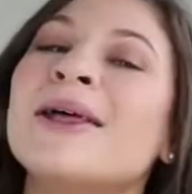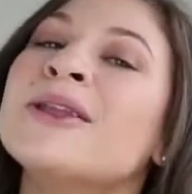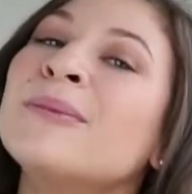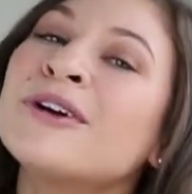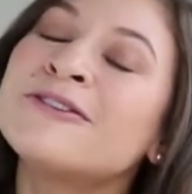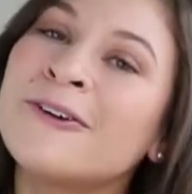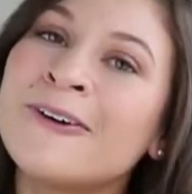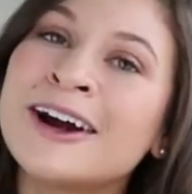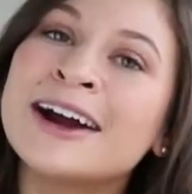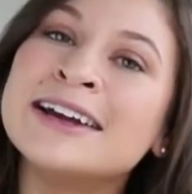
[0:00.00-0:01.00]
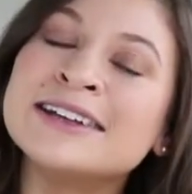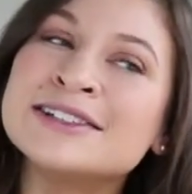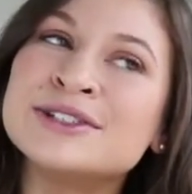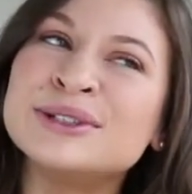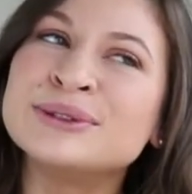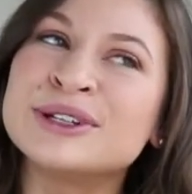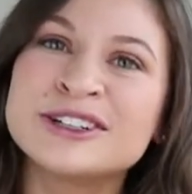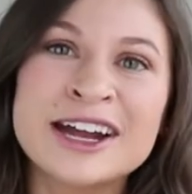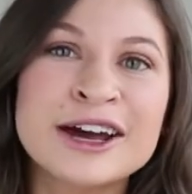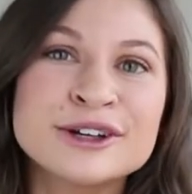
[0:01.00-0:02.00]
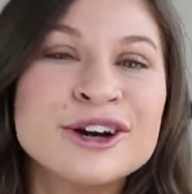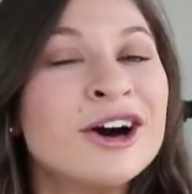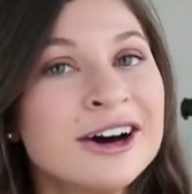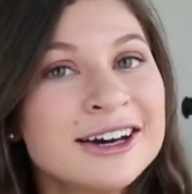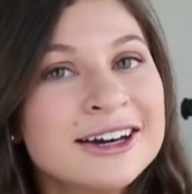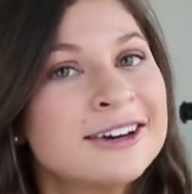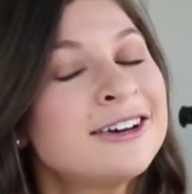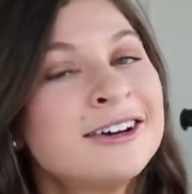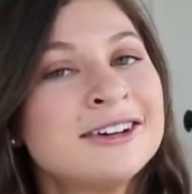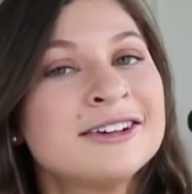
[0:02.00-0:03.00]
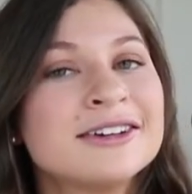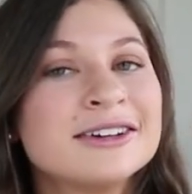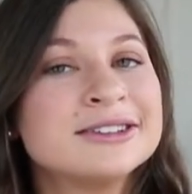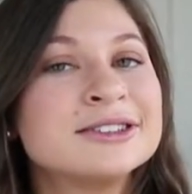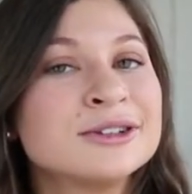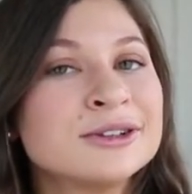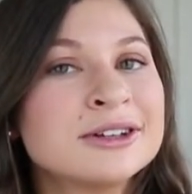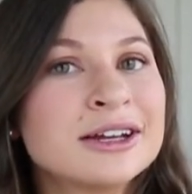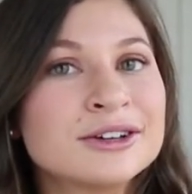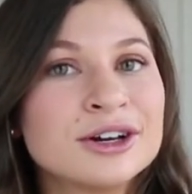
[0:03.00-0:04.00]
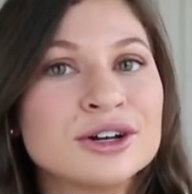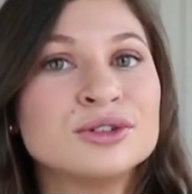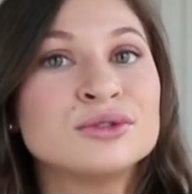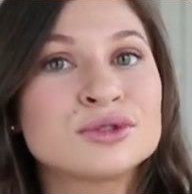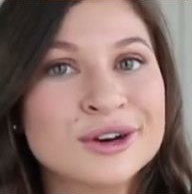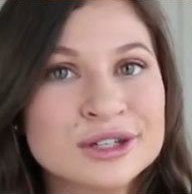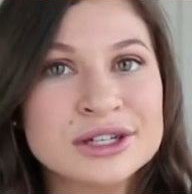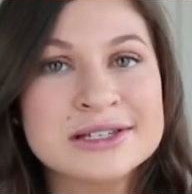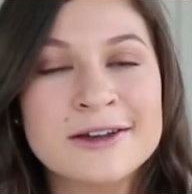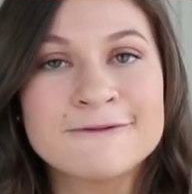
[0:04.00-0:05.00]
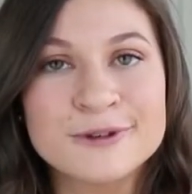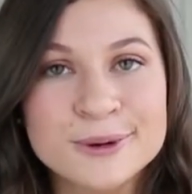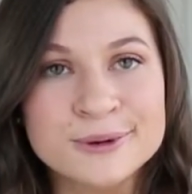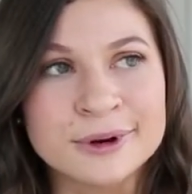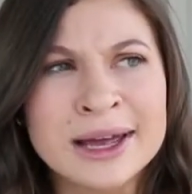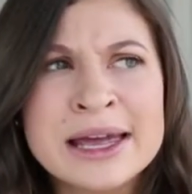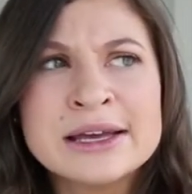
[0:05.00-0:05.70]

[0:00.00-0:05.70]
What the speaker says: Number 4 is to learn how to cook, and to learn how to cook nutritious food.